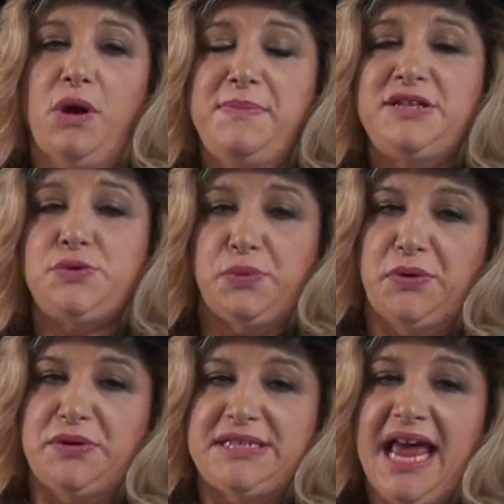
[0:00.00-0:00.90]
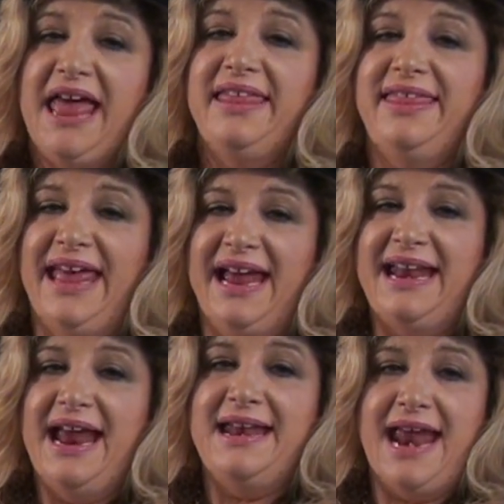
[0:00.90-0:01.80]
women's roles then
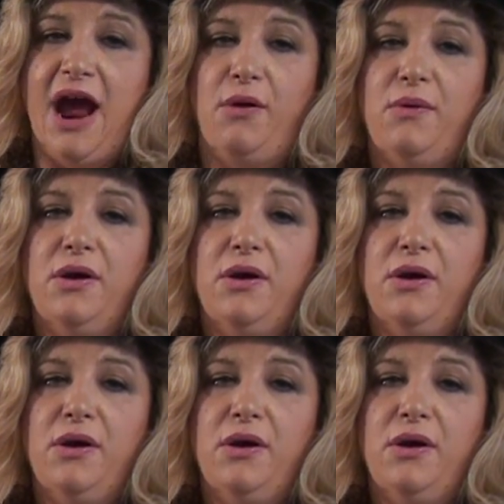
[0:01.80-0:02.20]
and now.